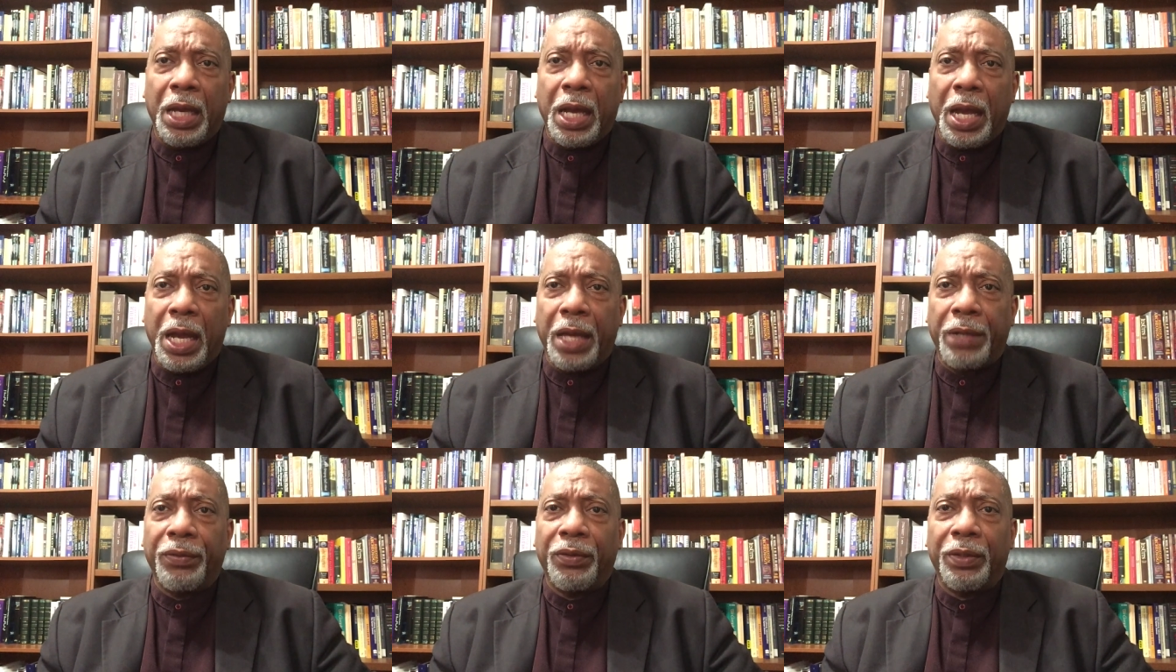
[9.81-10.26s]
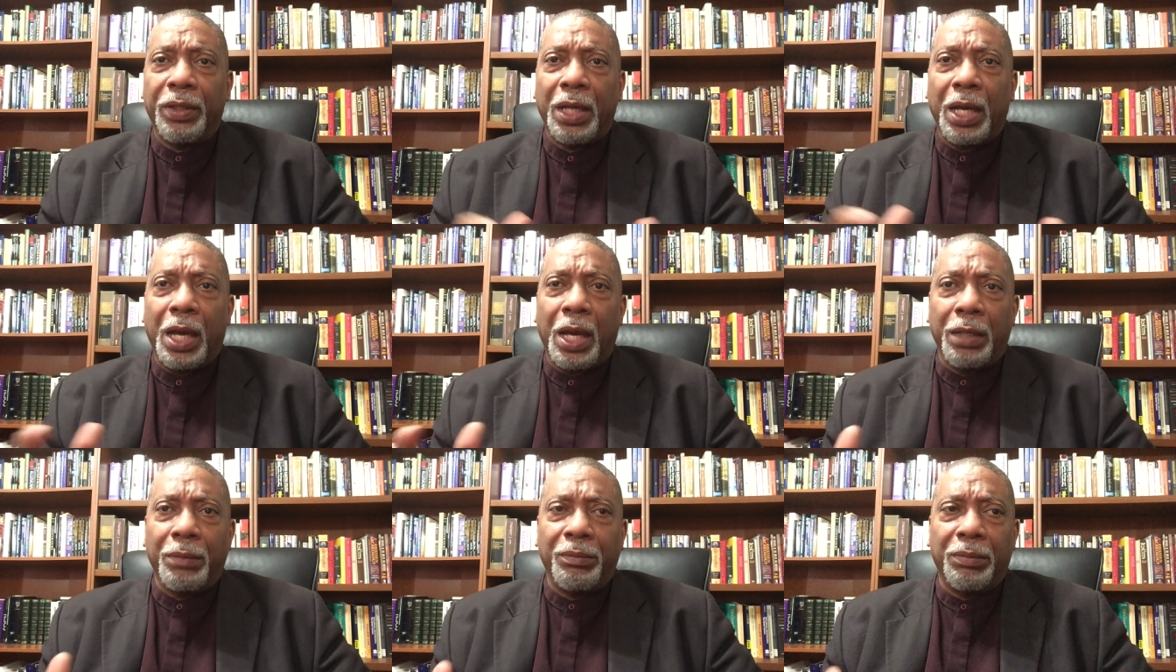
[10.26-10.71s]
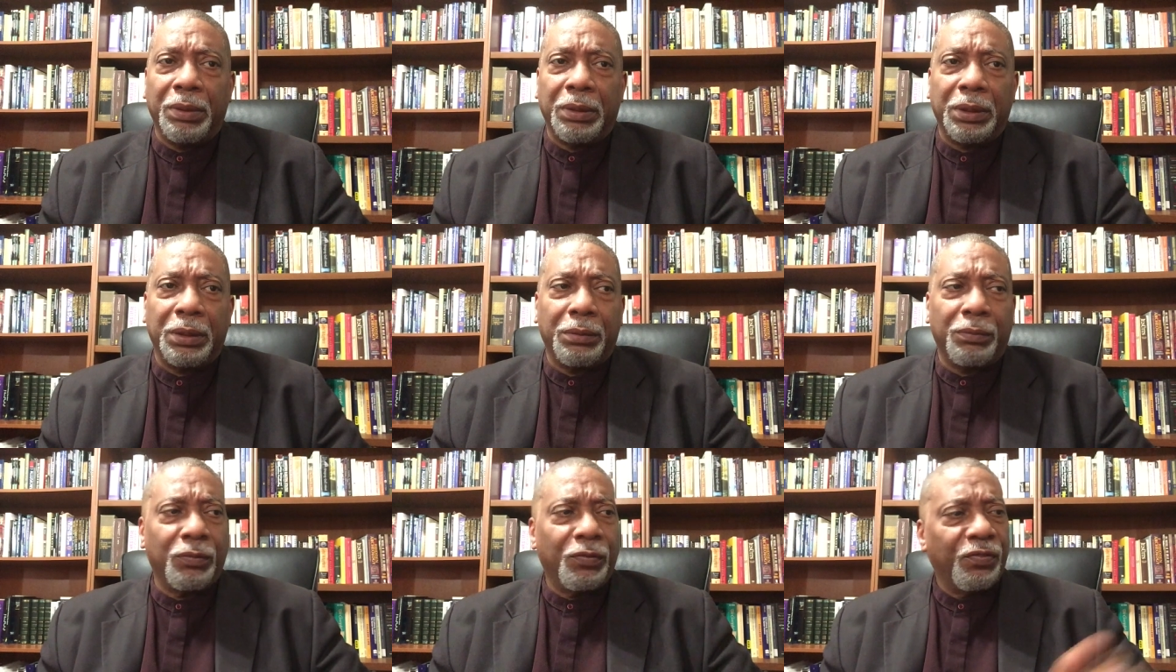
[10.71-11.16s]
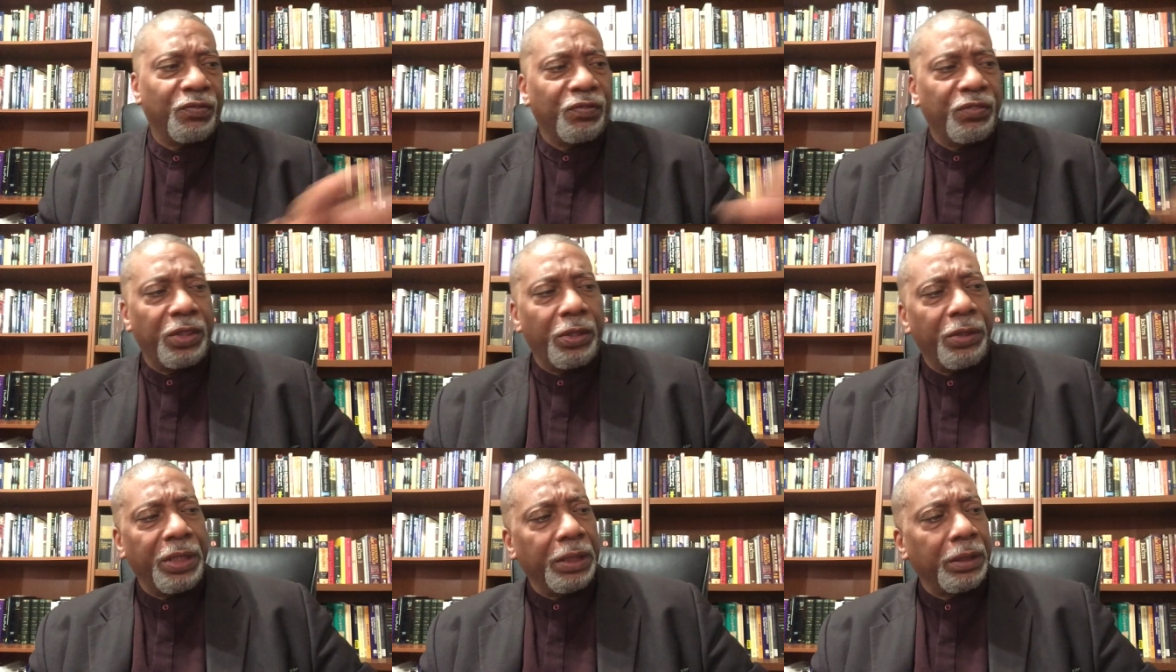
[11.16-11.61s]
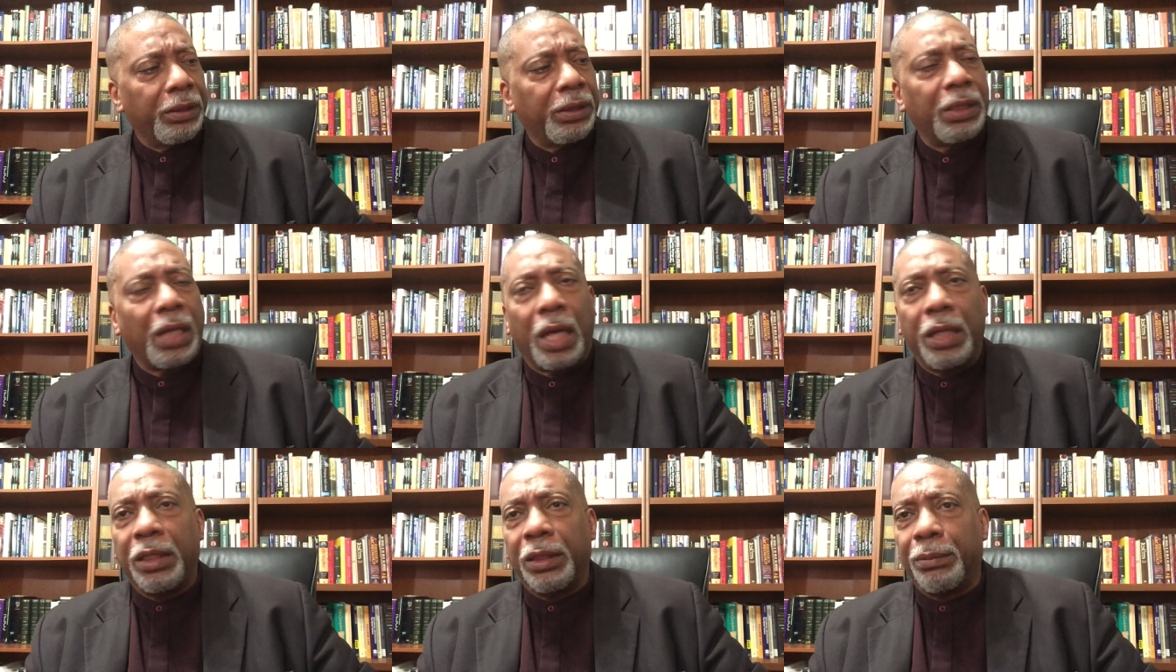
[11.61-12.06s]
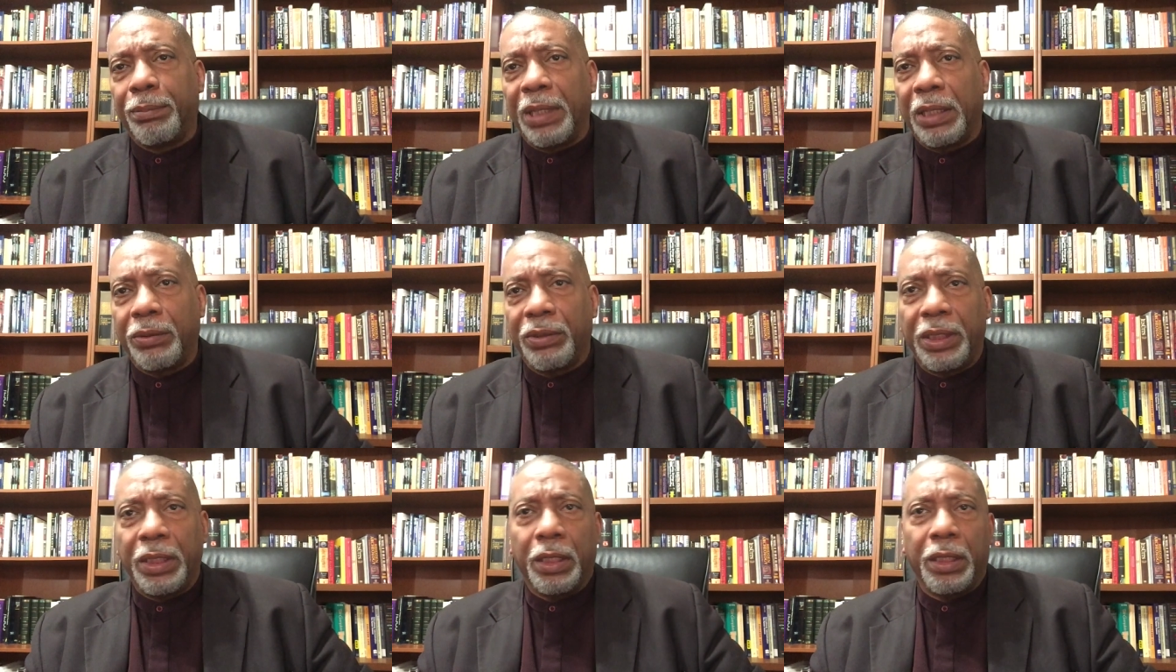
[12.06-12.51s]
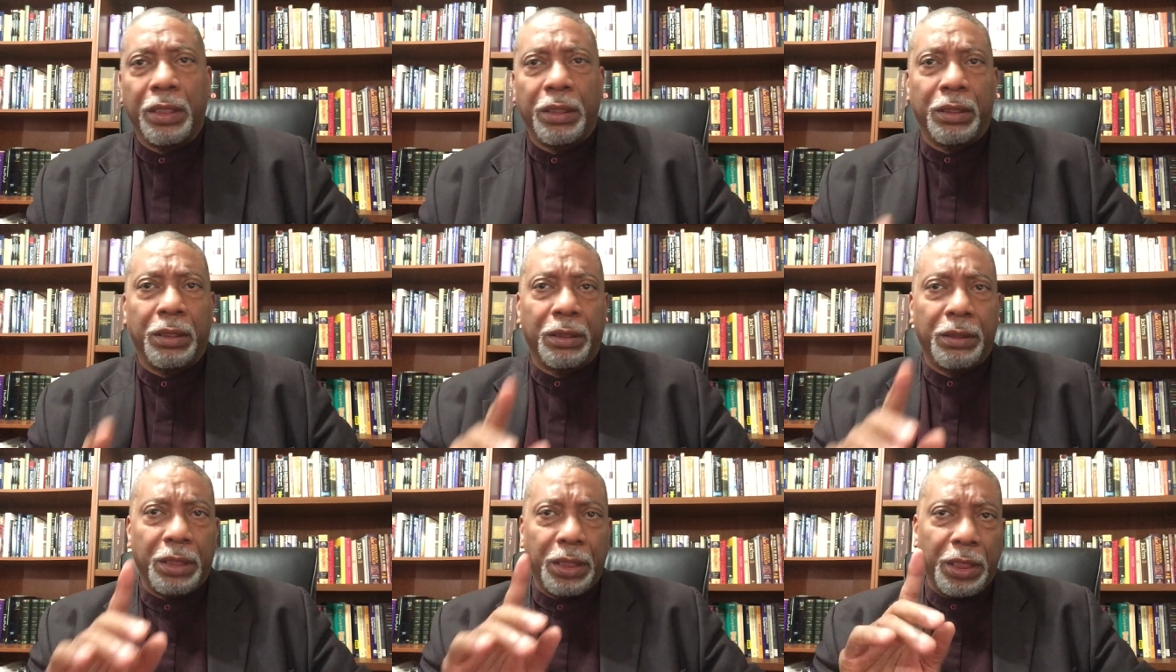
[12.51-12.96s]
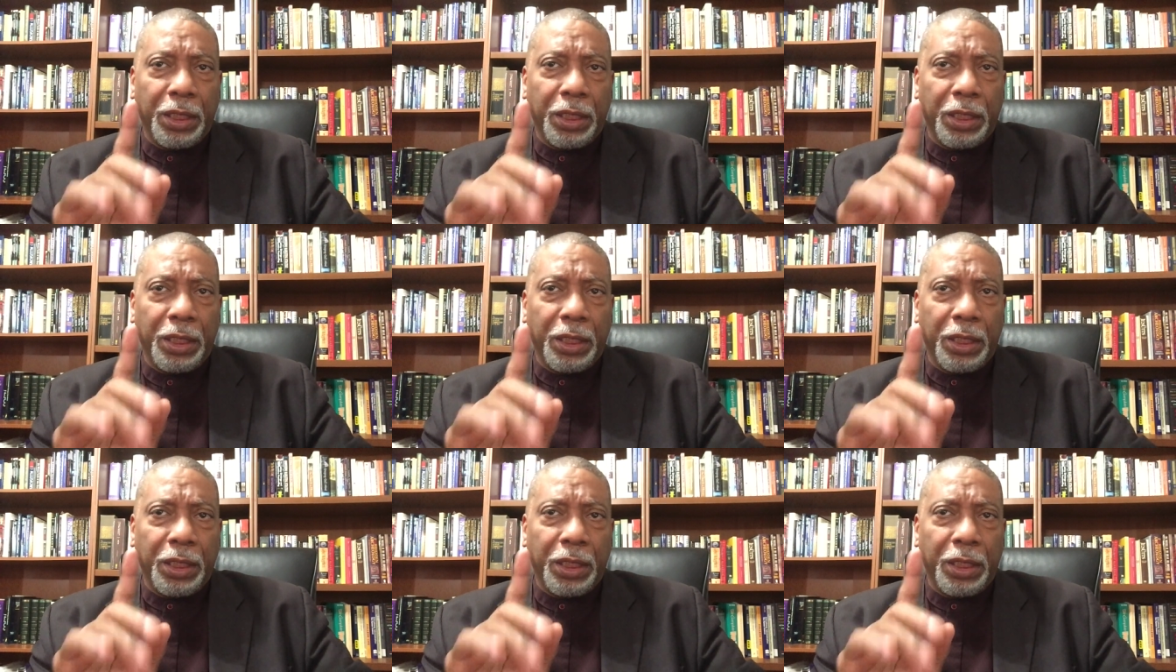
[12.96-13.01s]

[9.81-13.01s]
and I'm very excited about getting